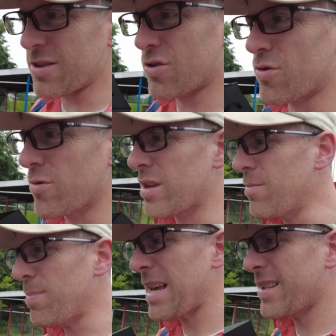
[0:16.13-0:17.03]
to the
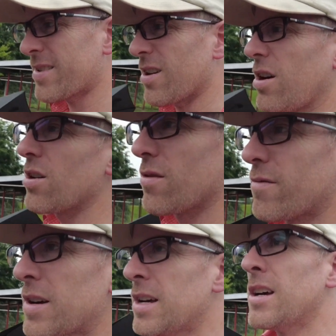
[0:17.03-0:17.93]
base of,
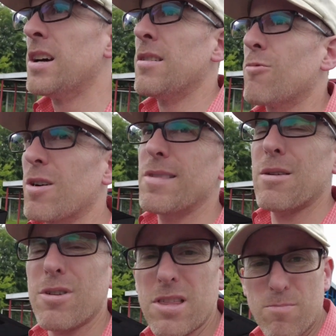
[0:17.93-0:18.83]
well, not
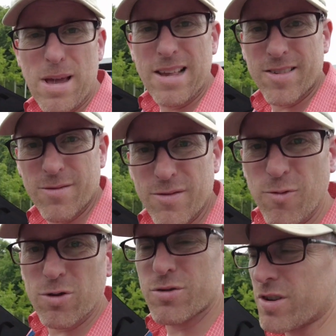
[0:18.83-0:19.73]
really the base of the
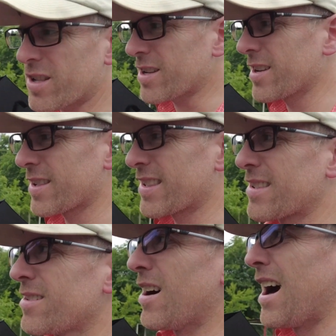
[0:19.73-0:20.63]
fortress,
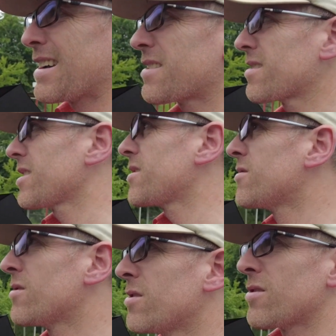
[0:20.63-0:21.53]
because honestly,
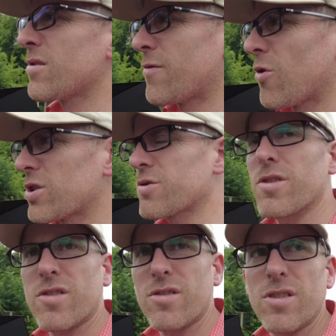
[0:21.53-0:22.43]
the
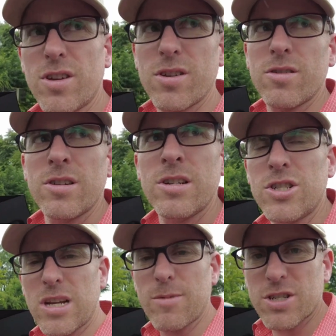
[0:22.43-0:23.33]
fortress, the
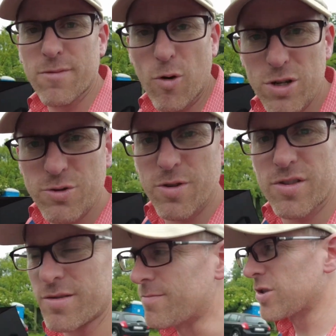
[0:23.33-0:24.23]
Przemyśl
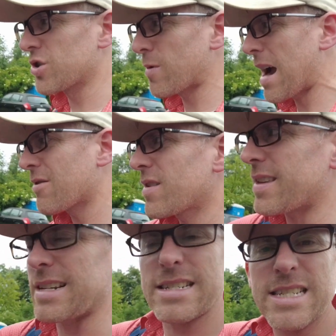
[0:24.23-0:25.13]
fortress, surrounded the
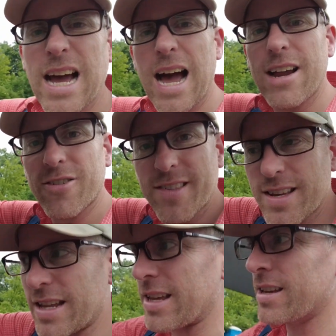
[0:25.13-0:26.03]
entire
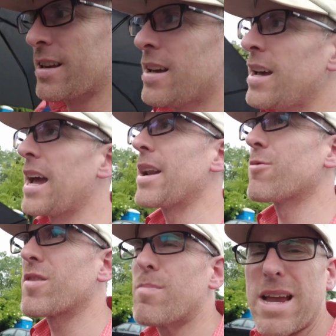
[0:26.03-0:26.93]
city and
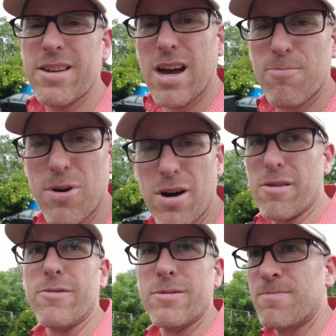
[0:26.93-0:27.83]
was made up
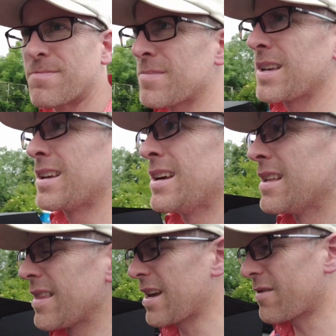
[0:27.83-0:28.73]
of
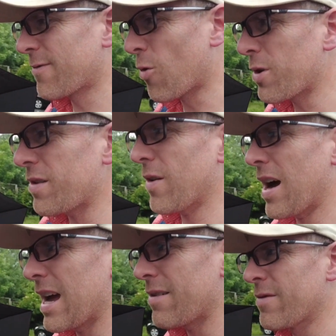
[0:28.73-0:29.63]
like
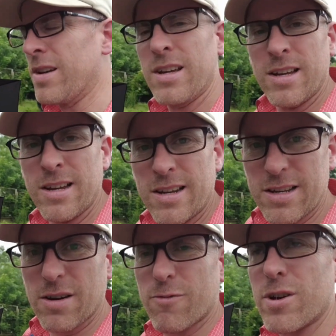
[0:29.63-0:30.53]
45
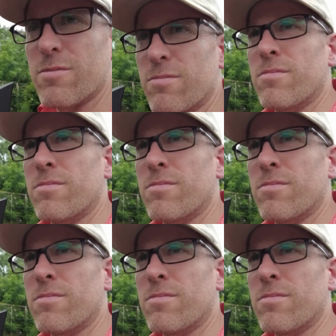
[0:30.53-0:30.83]
different